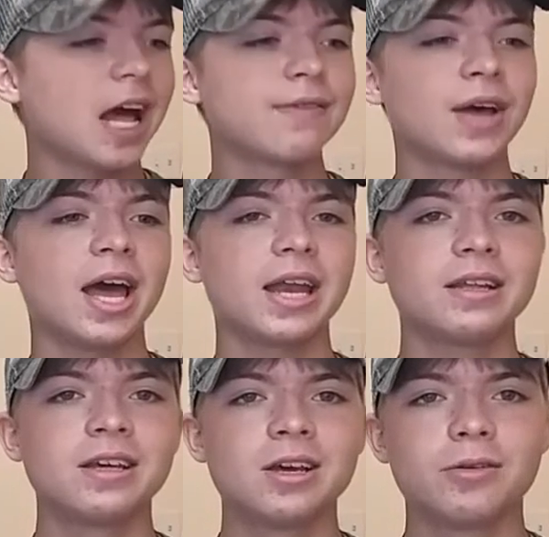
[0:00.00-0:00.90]
I've
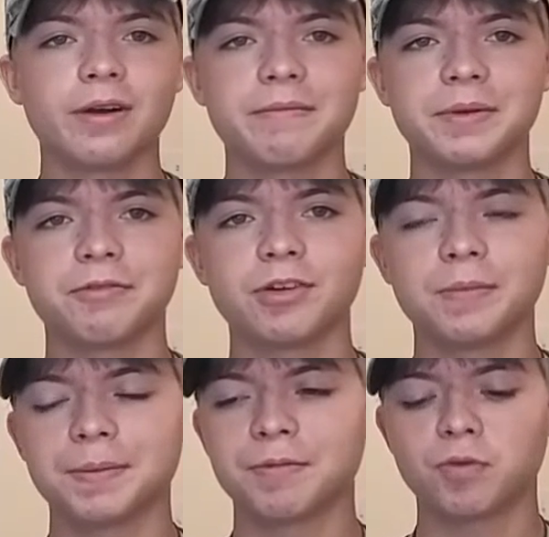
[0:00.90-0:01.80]
had where I've been
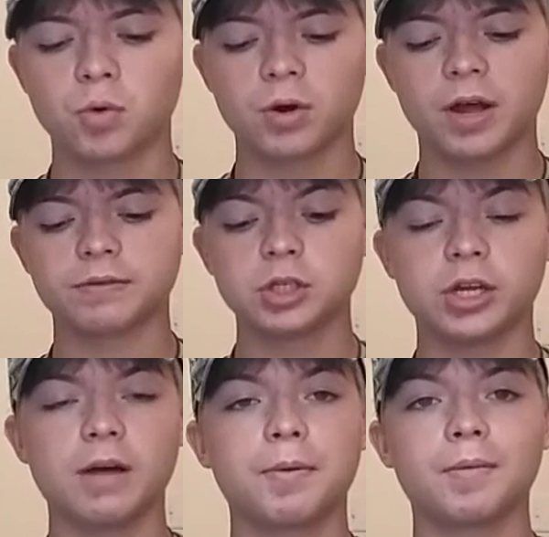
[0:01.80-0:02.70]
filming before and I've
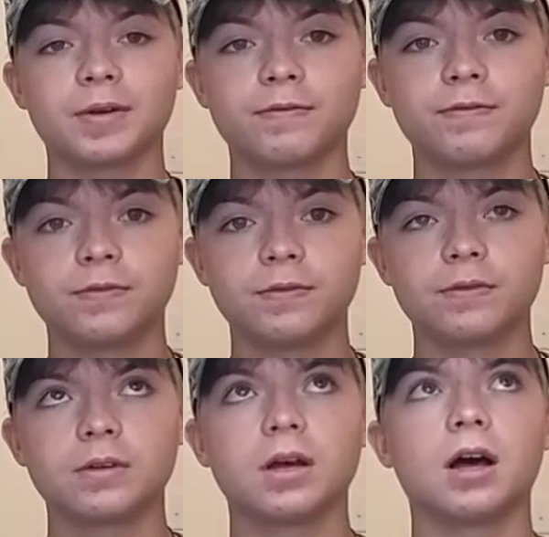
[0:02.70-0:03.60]
taken up all
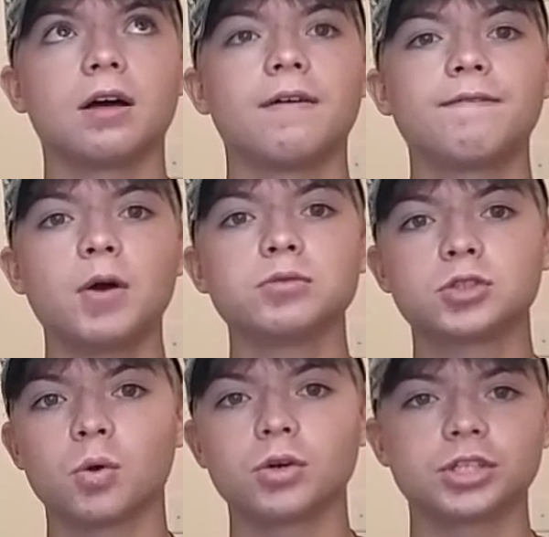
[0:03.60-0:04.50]
my phone
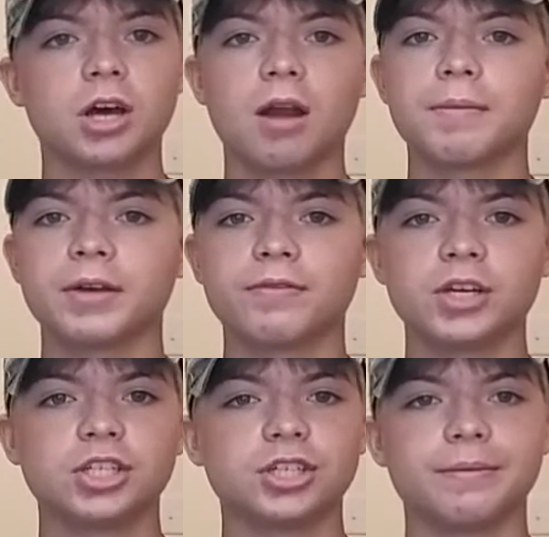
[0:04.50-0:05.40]
storage and caught a big
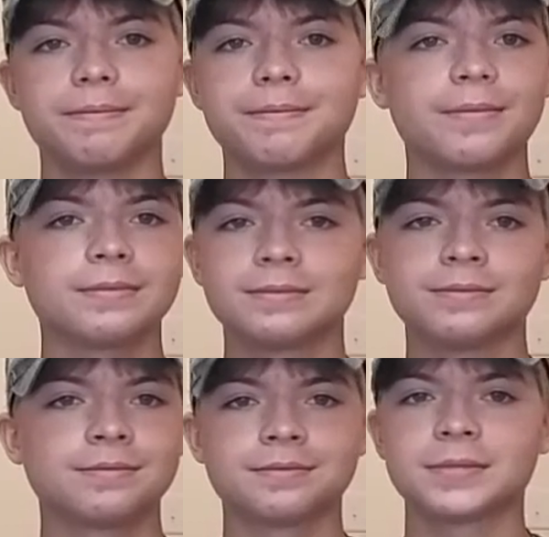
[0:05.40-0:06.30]
fish, and
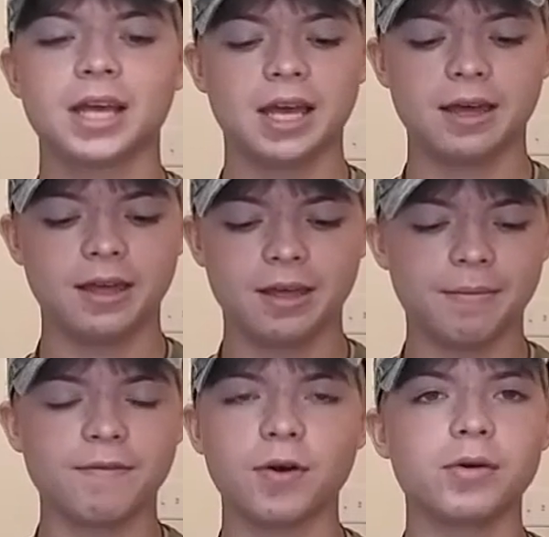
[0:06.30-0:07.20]

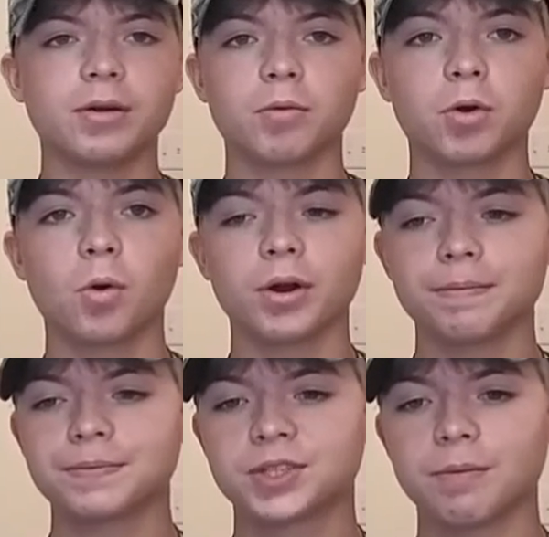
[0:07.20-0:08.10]
my phone didn't record
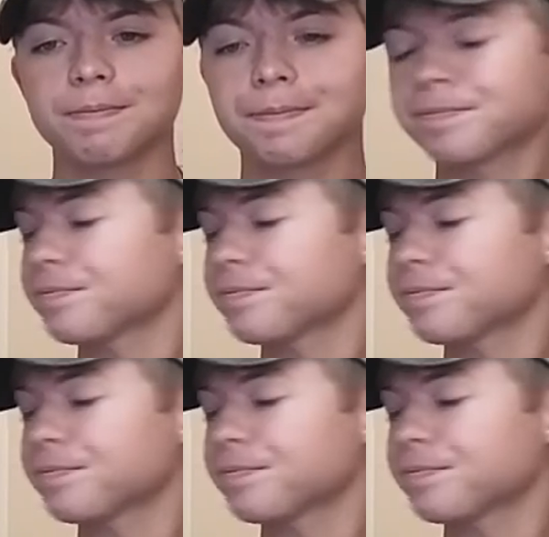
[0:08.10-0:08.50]
it. So,